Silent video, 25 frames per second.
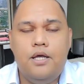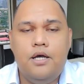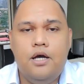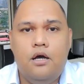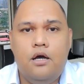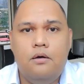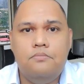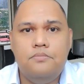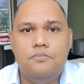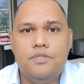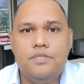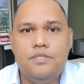
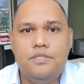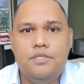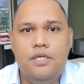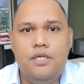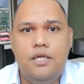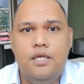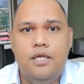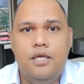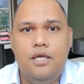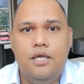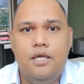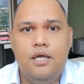becomes
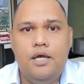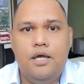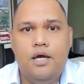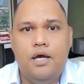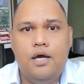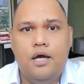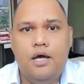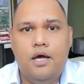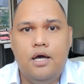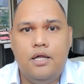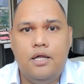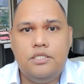the
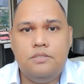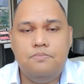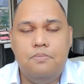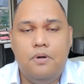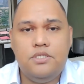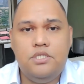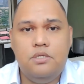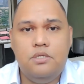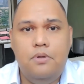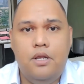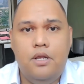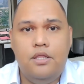uh,
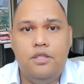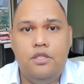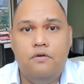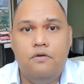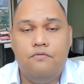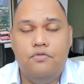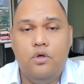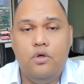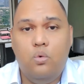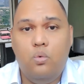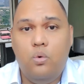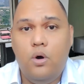
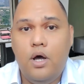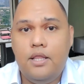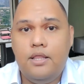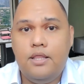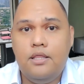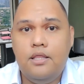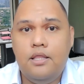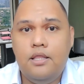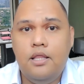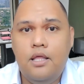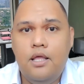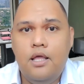responsibility of the
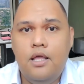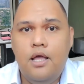one